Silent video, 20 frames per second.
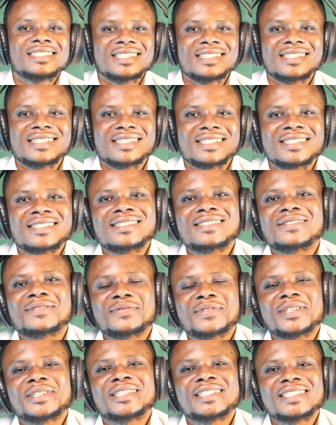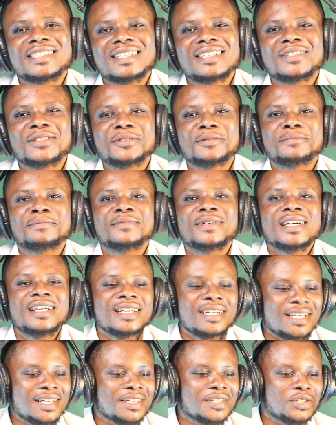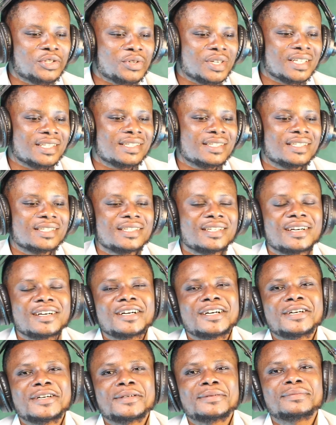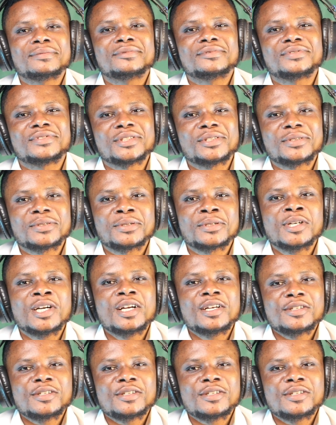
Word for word: This is very interesting video.